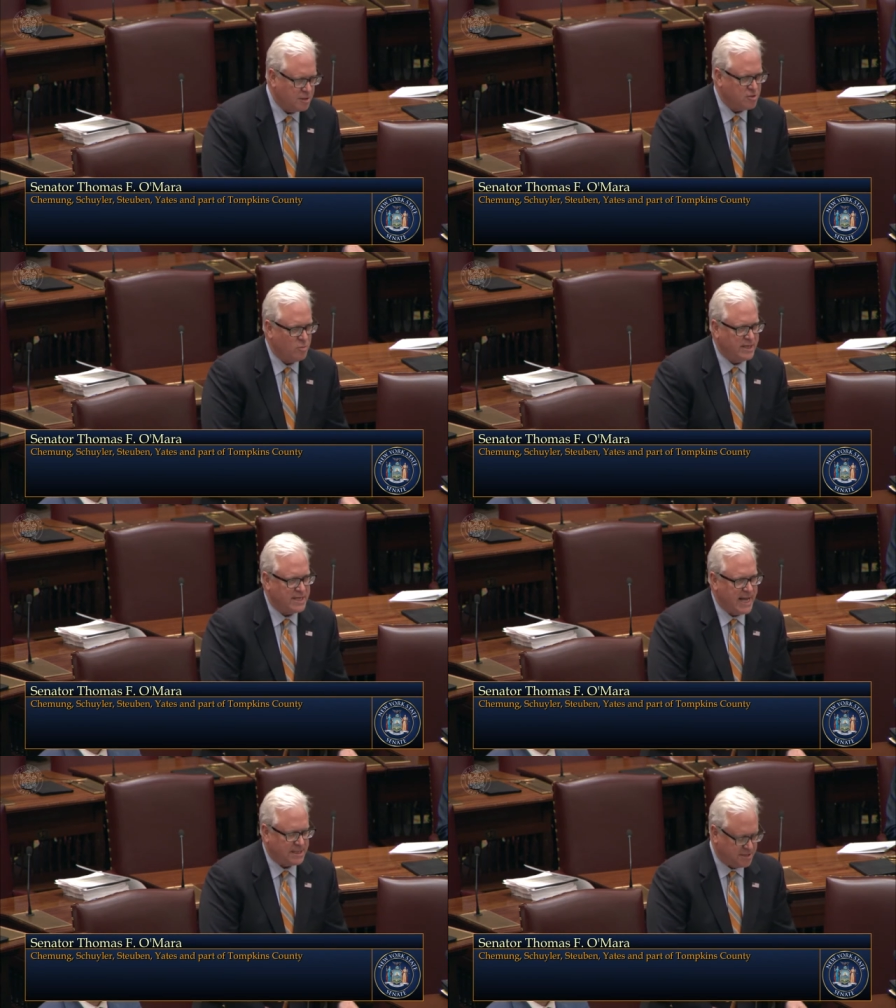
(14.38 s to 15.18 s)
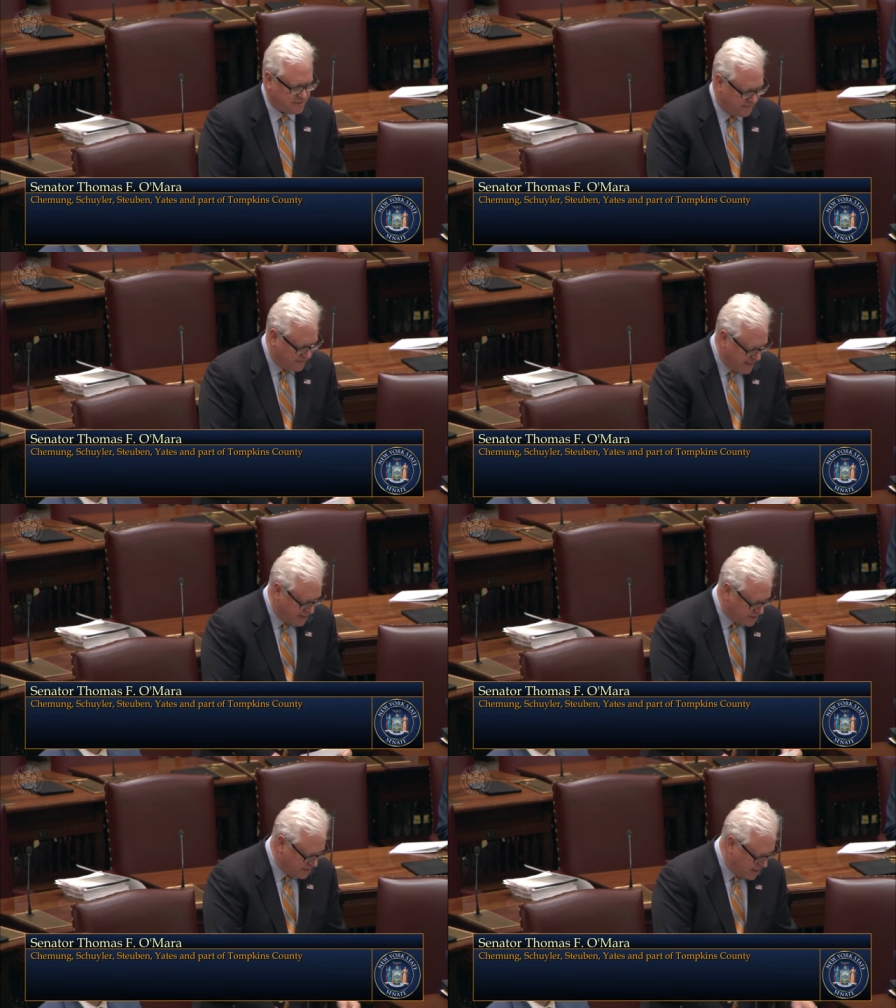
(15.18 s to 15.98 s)
so many taxes and
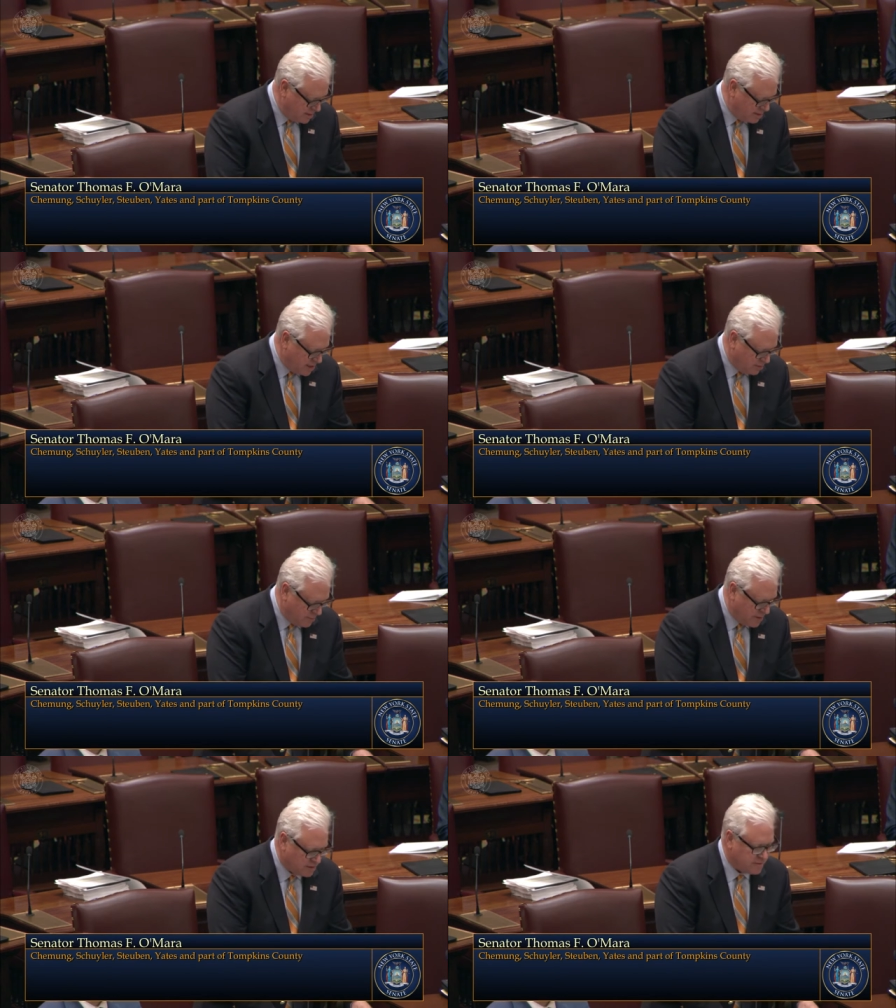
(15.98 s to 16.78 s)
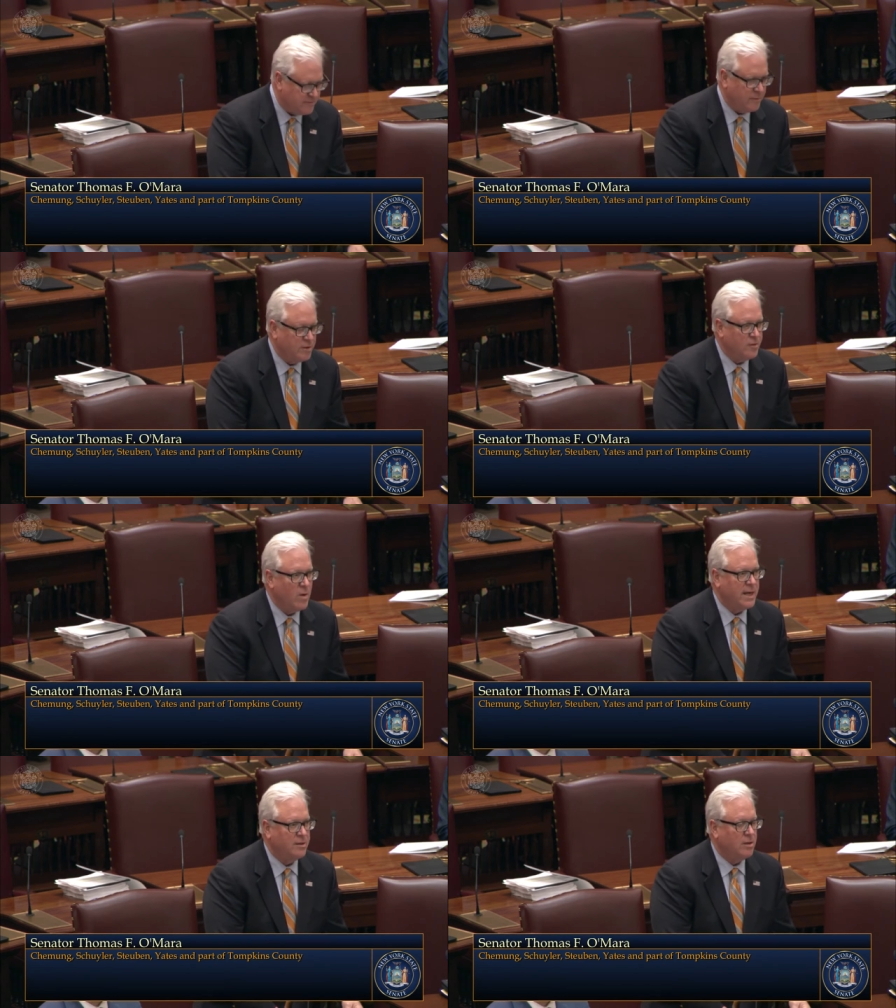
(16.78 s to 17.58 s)
fees on utility bills. If they really
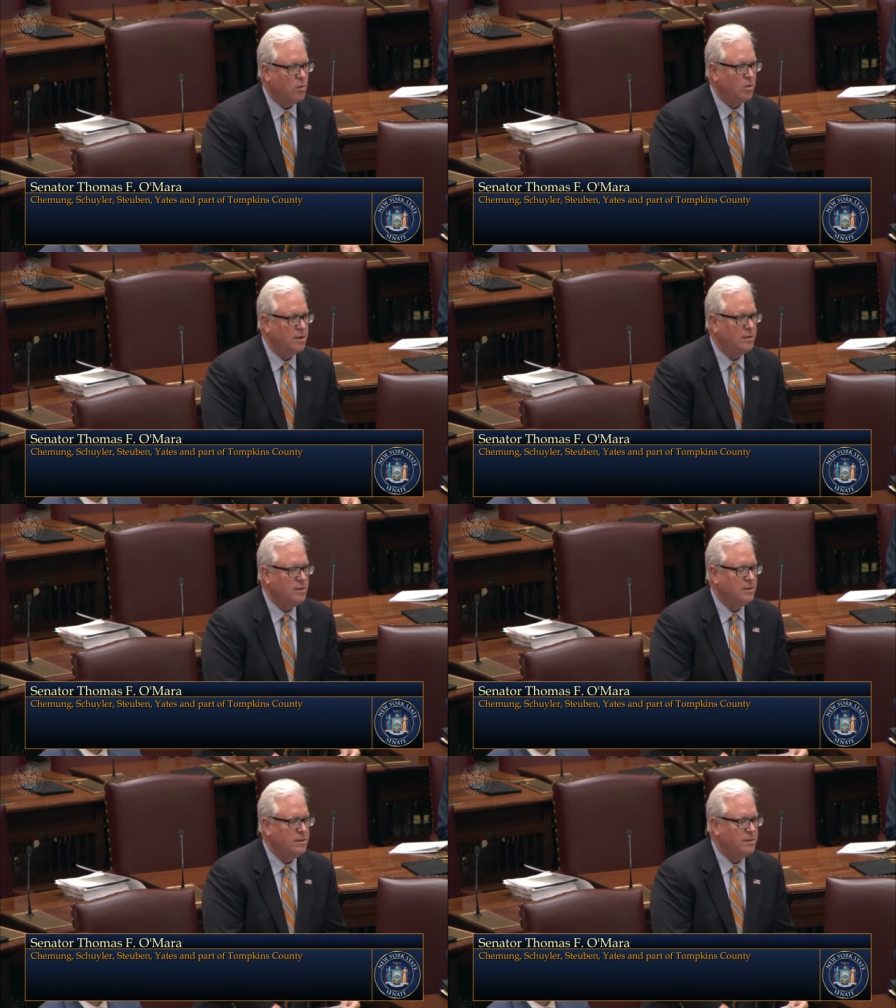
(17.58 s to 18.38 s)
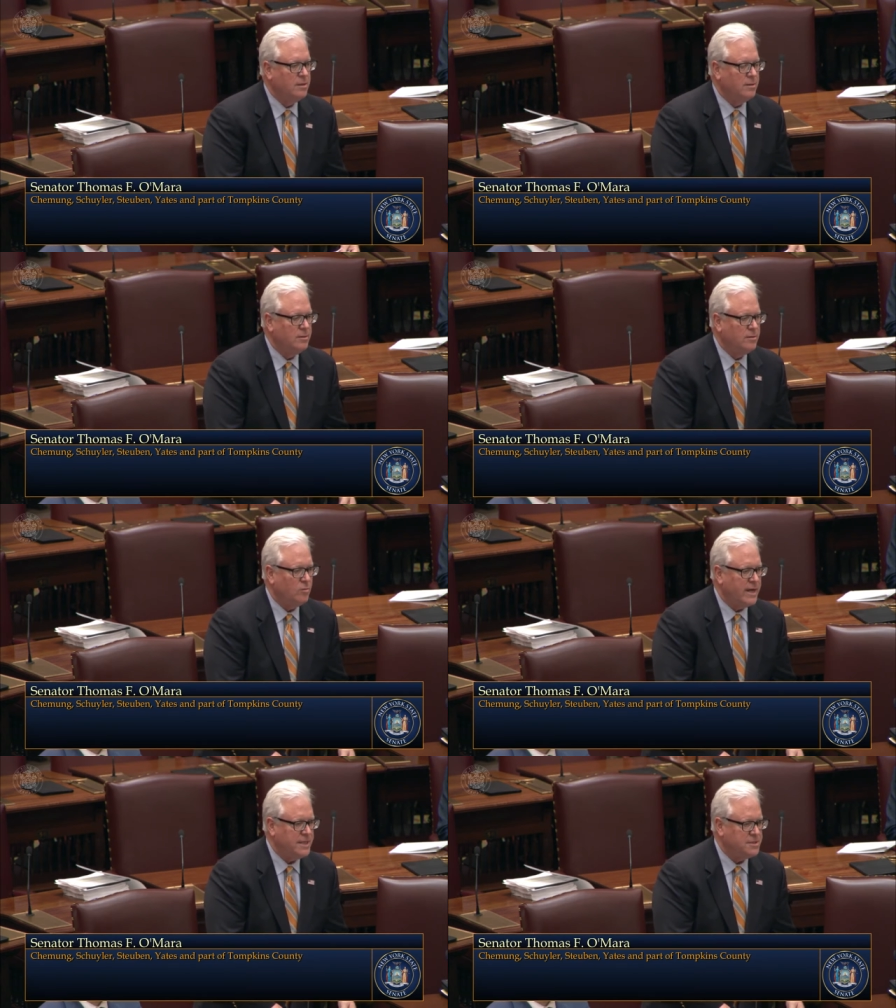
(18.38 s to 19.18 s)
wanted lower
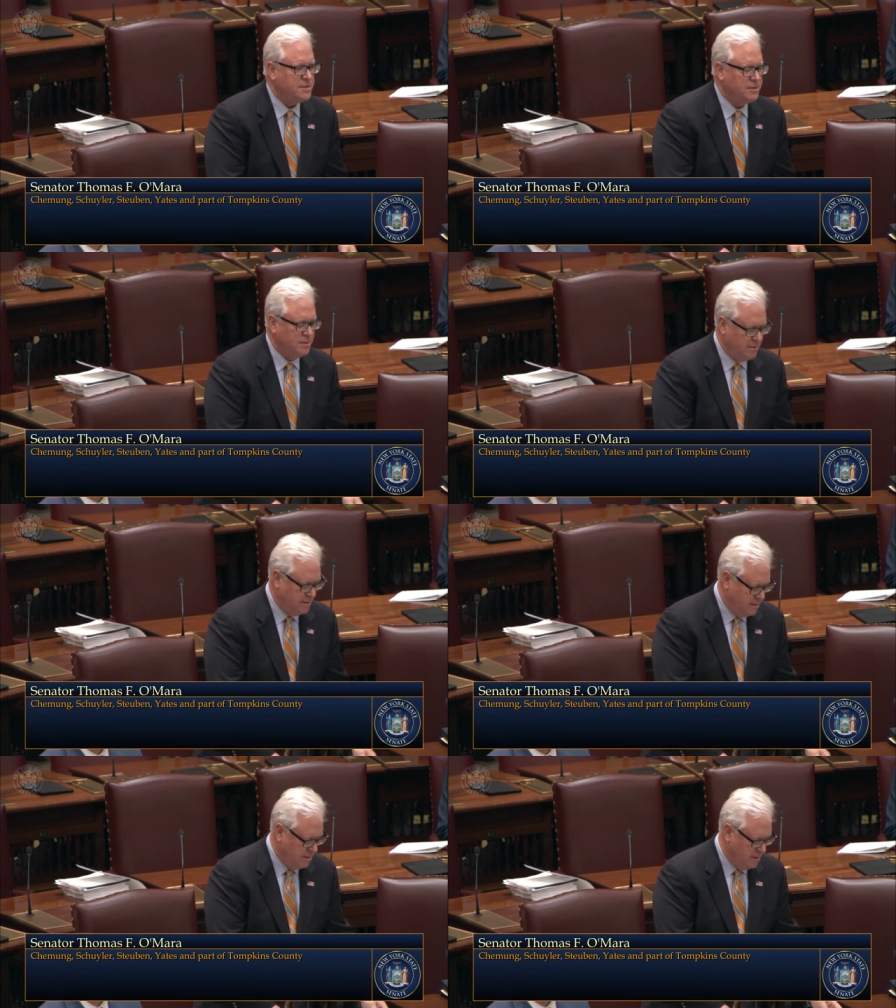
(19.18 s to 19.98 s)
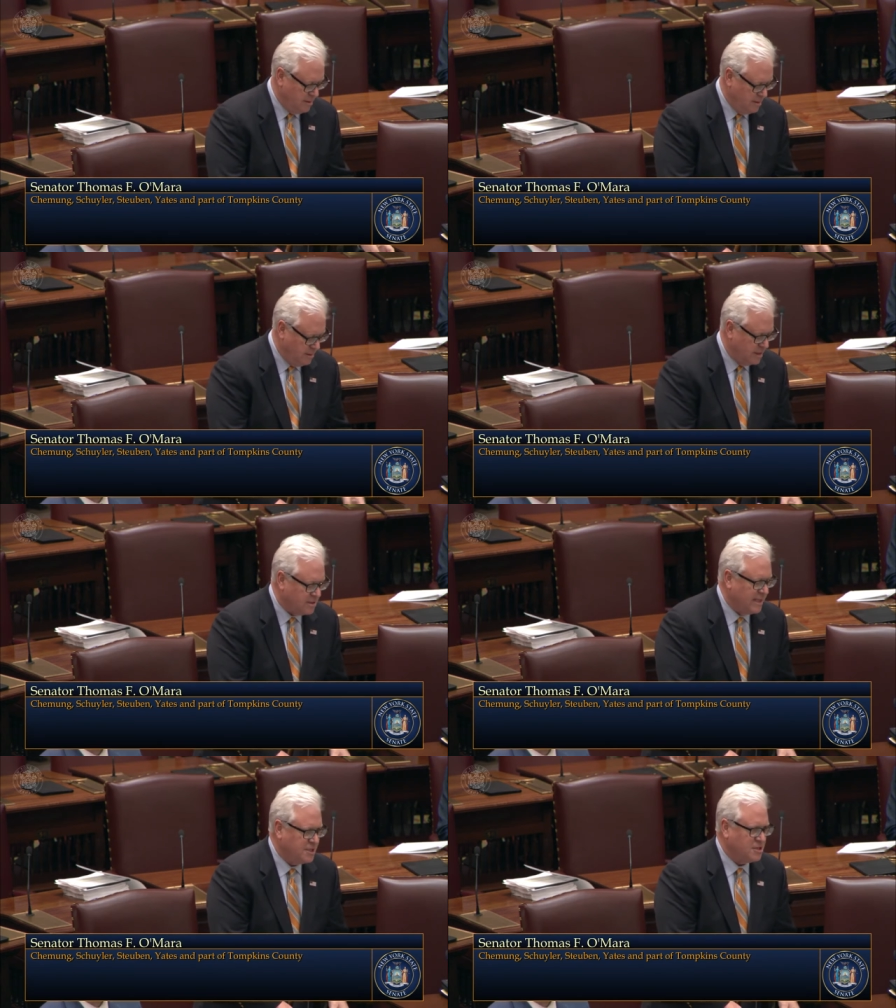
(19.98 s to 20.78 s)
rates, this
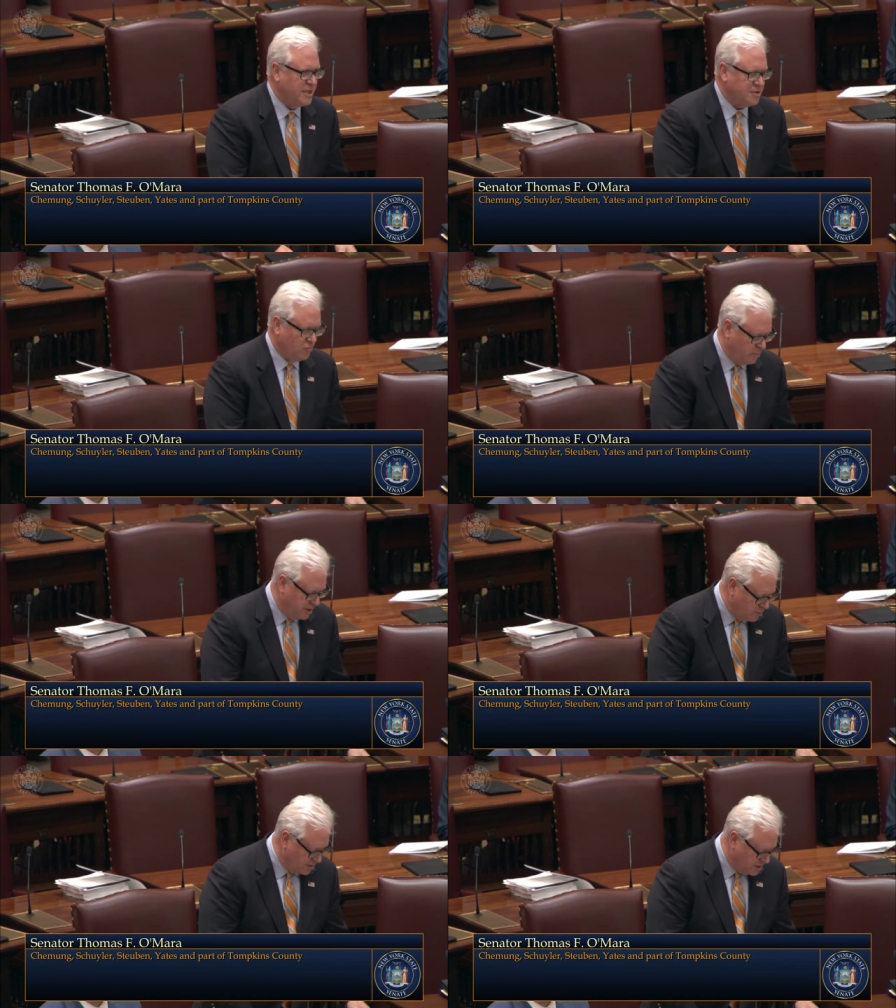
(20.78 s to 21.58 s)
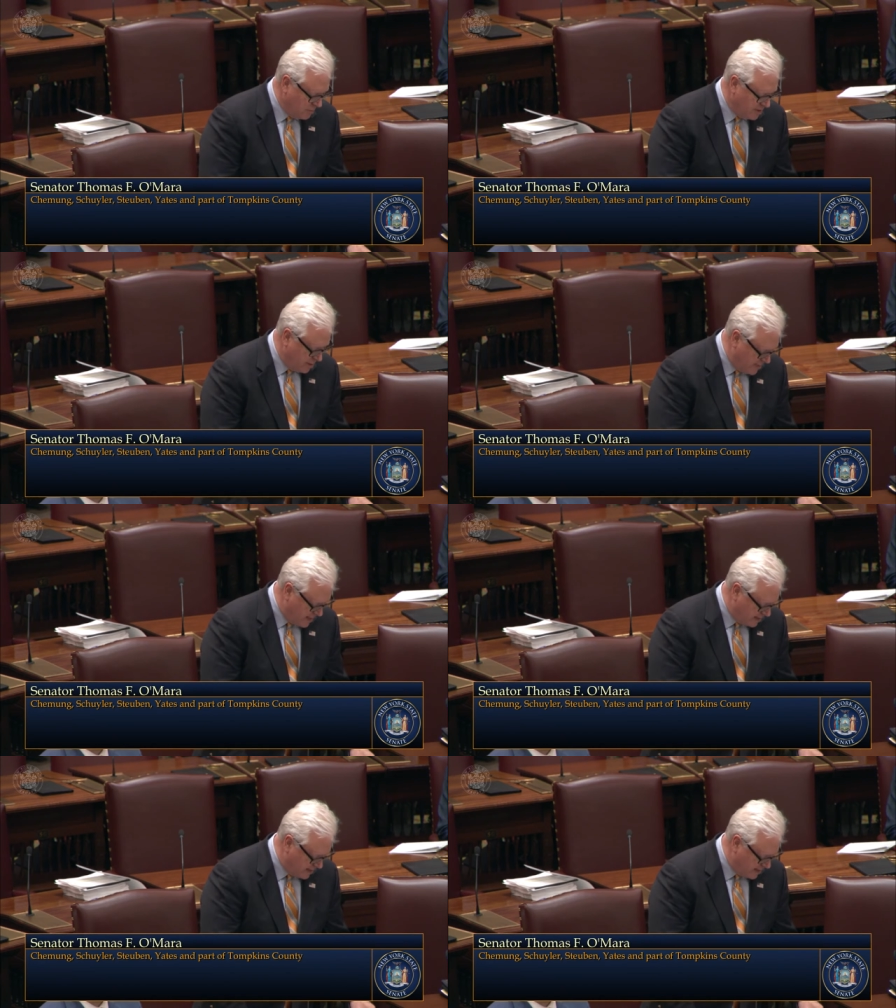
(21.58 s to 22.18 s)
legislature would be doing something about